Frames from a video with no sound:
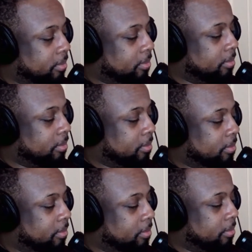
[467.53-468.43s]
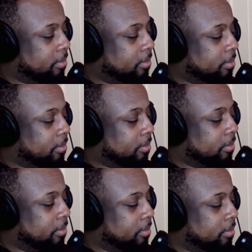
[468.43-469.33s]

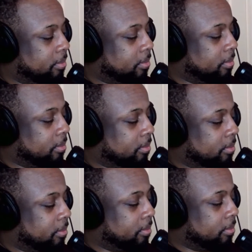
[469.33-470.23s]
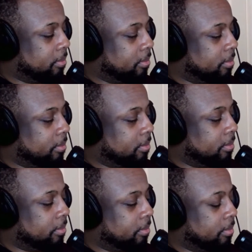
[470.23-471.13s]

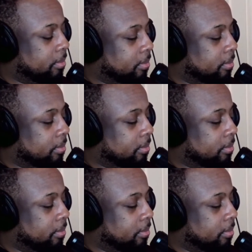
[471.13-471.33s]
The person shown says nothing.